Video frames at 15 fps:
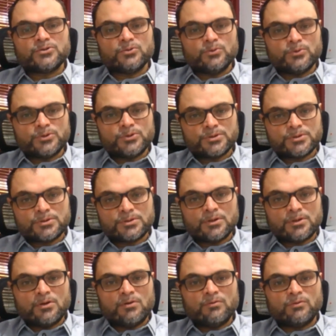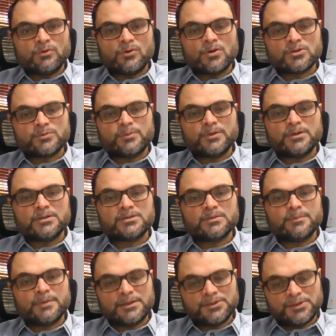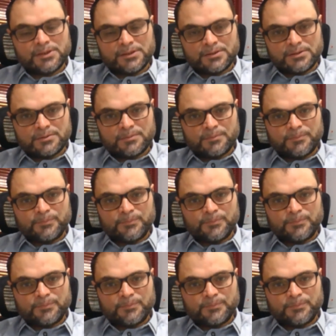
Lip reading: solutions for hospital supply chains.